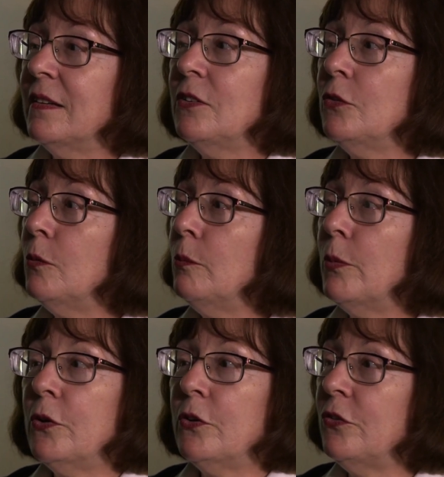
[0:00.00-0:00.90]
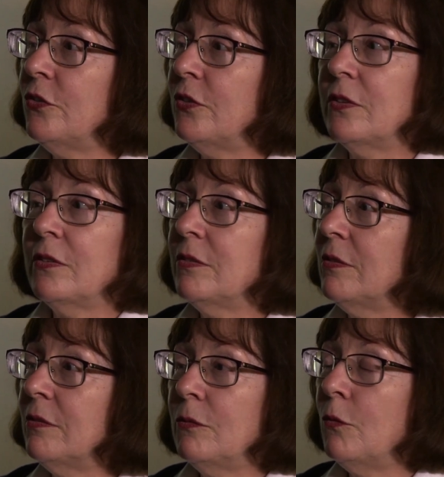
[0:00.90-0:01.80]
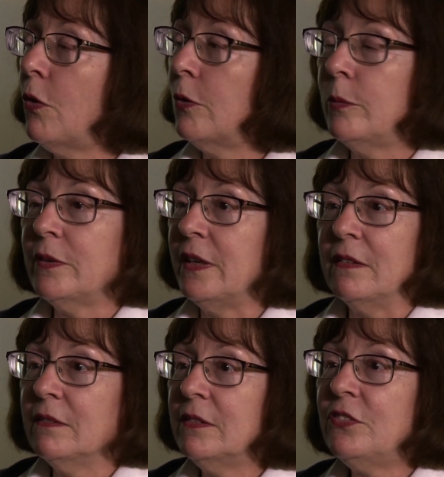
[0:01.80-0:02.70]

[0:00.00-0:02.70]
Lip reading: little birds warbling.